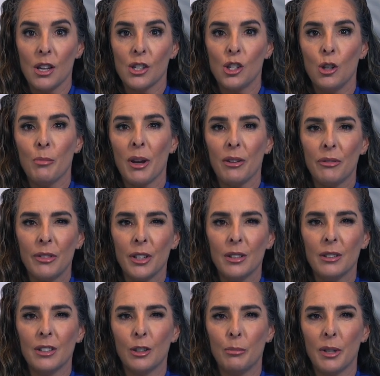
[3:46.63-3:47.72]
So you might feel
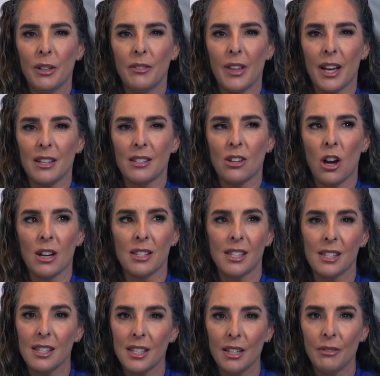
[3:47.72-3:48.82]
a little bit of that
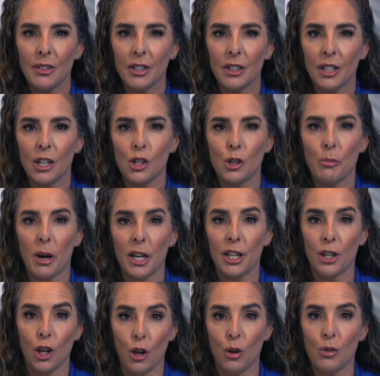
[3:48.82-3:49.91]
toxicity feeling because your body
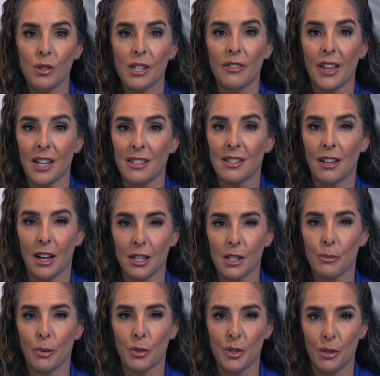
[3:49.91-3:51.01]
knows that that's not
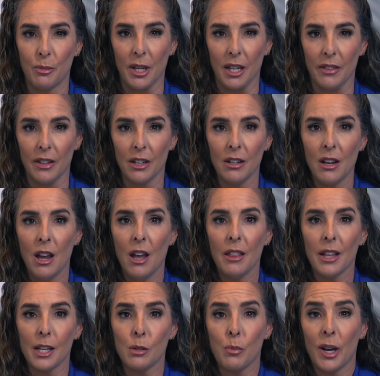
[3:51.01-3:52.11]
supposed to be in there.
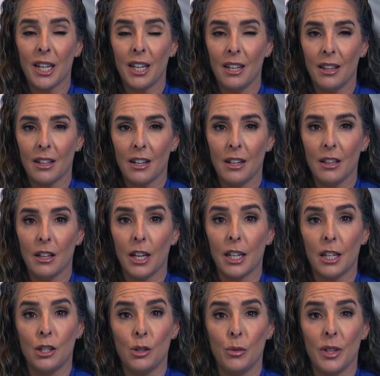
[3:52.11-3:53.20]
That's why getting the colonic
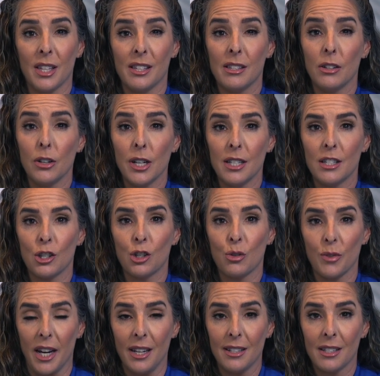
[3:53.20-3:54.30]
and doing the series is
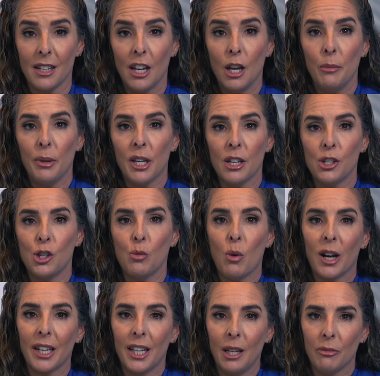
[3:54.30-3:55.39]
great, because you
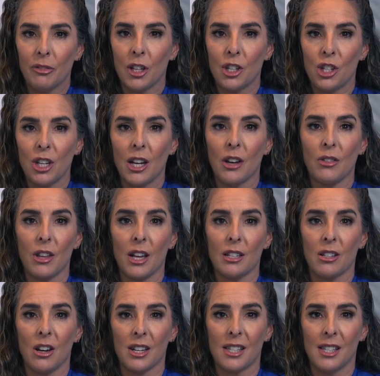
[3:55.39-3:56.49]
want to keep flushing out that
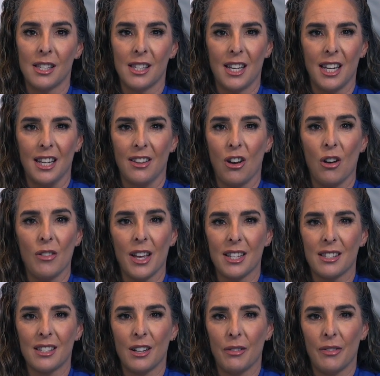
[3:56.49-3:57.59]
toxicity and all that
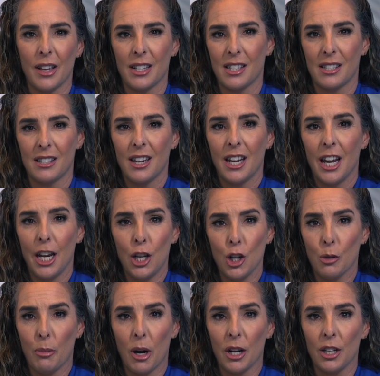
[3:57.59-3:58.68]
stuff that's in
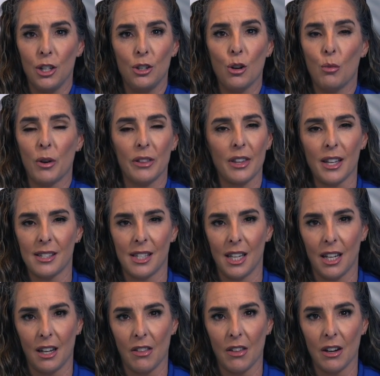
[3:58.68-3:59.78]
your body. You don't want that
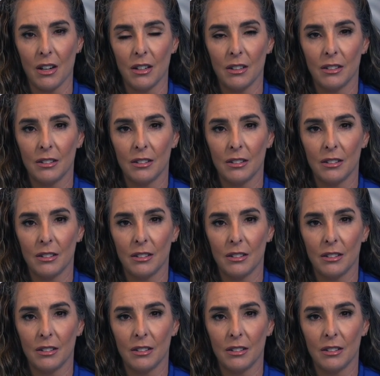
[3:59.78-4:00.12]
sitting in there.